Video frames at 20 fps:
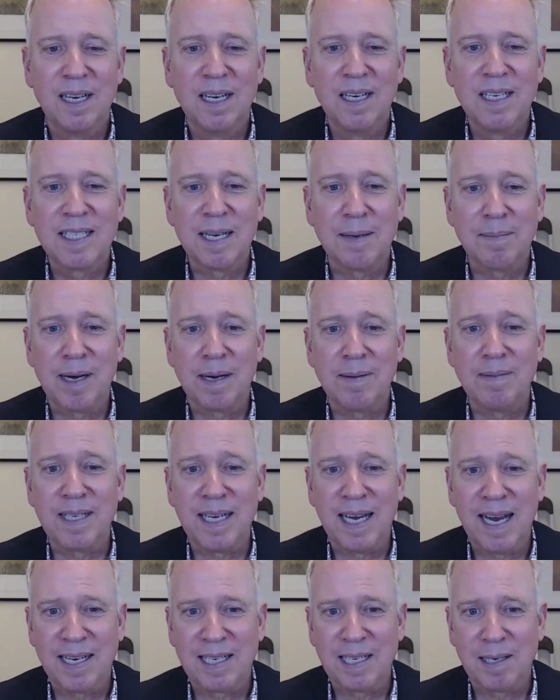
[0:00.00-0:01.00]
Sometimes the
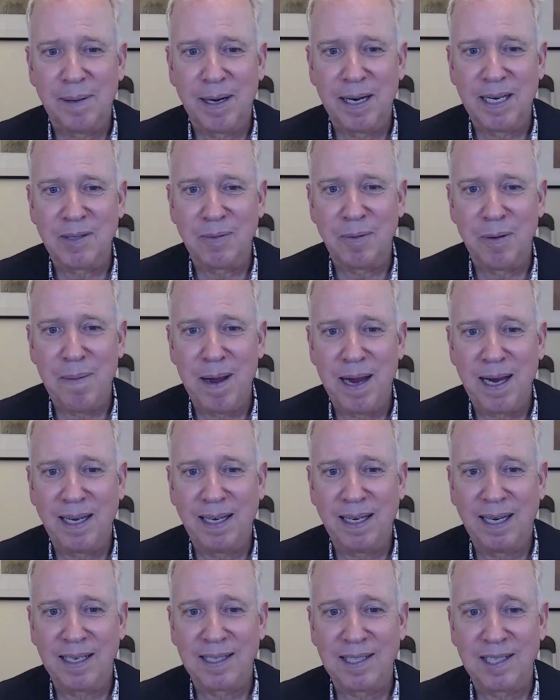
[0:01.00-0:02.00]
antibodies we make
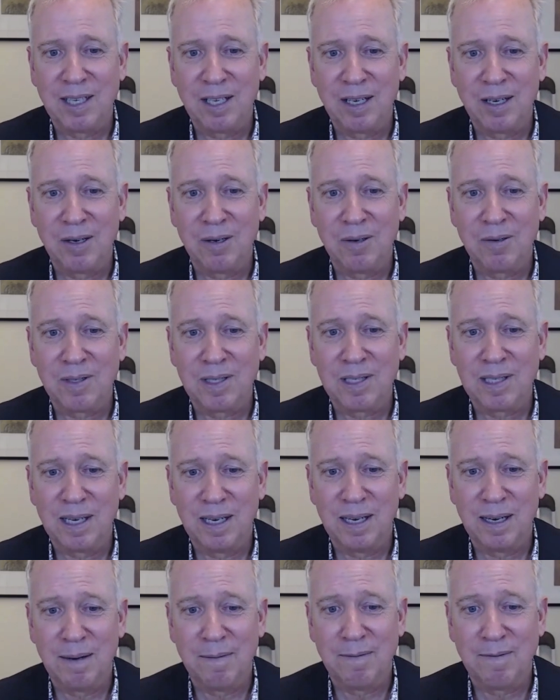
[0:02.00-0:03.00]
against those
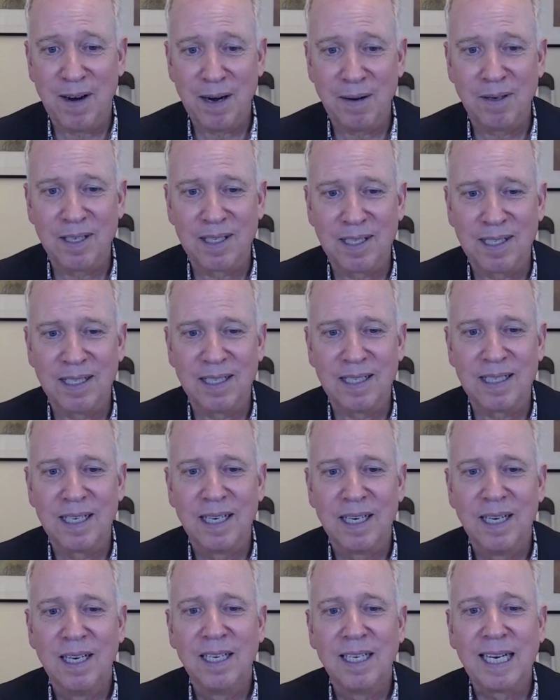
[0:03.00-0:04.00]
viruses
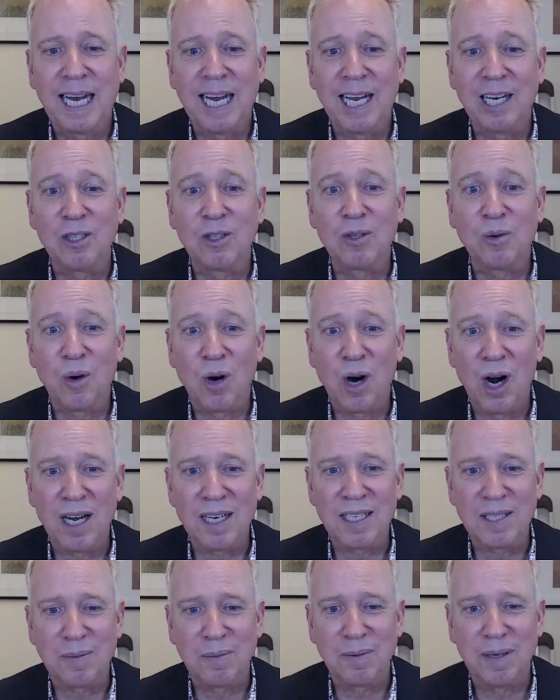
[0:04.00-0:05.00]
can
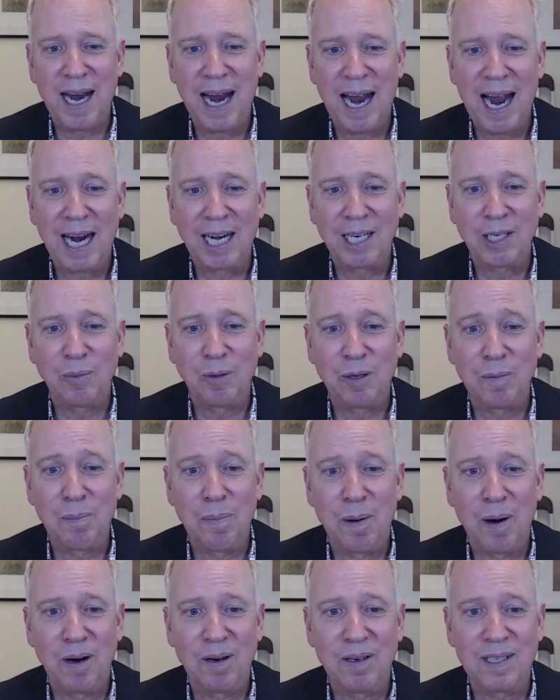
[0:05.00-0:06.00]
cross-react with
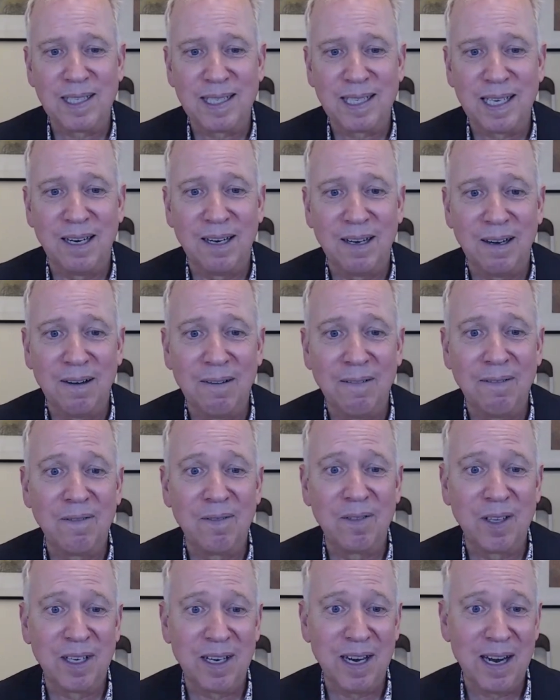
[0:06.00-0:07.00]
parts of
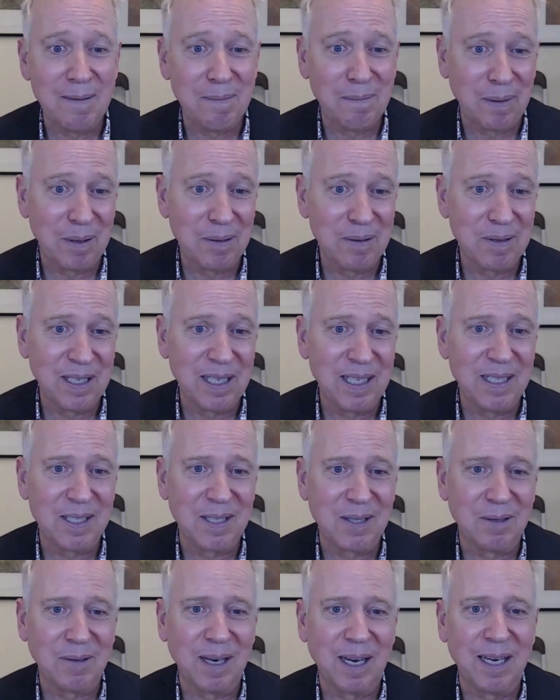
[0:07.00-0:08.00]
the Lyme proteins,
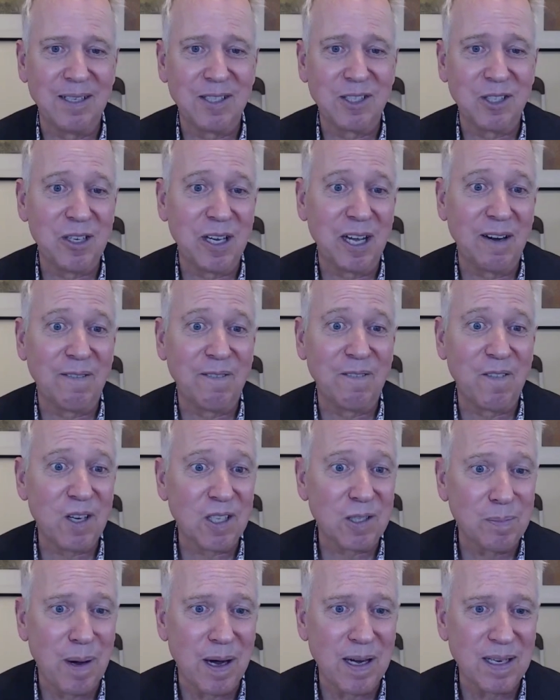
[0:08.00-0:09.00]
okay? So you get a false
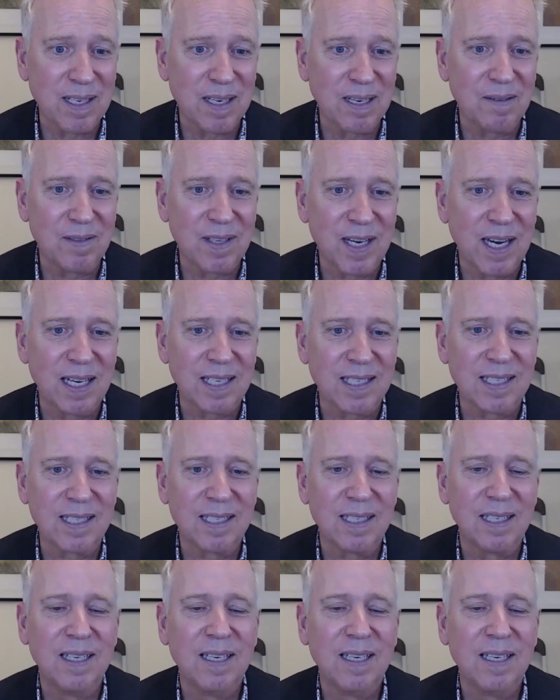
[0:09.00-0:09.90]
positive test.